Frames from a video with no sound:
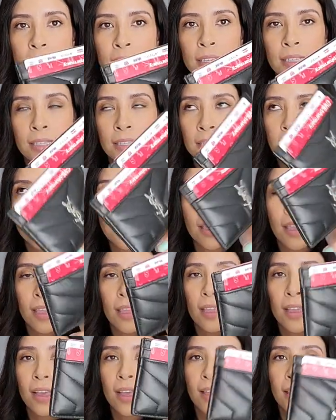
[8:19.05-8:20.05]
This
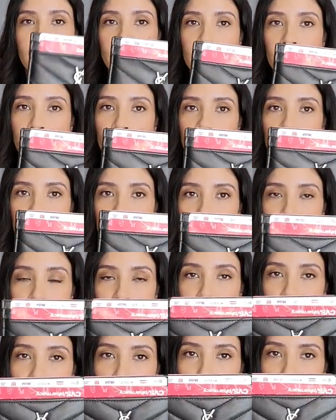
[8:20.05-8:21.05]
thing I love. This
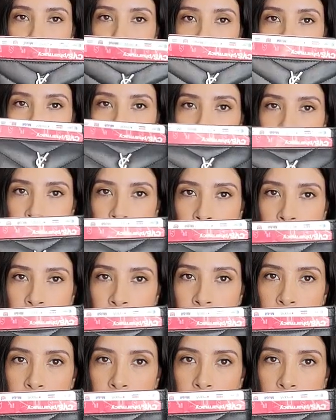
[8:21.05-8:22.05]
is my newest piece.
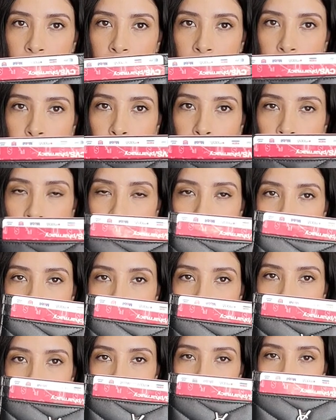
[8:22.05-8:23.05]
It
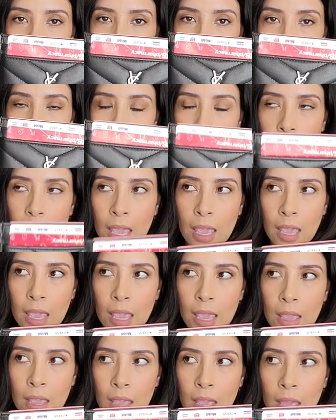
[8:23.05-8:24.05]
is
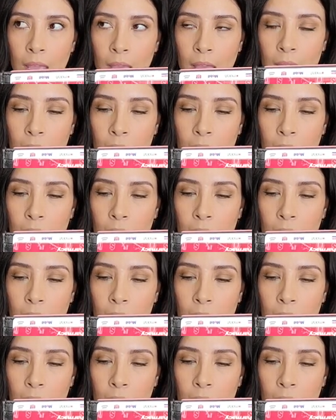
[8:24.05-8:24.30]
a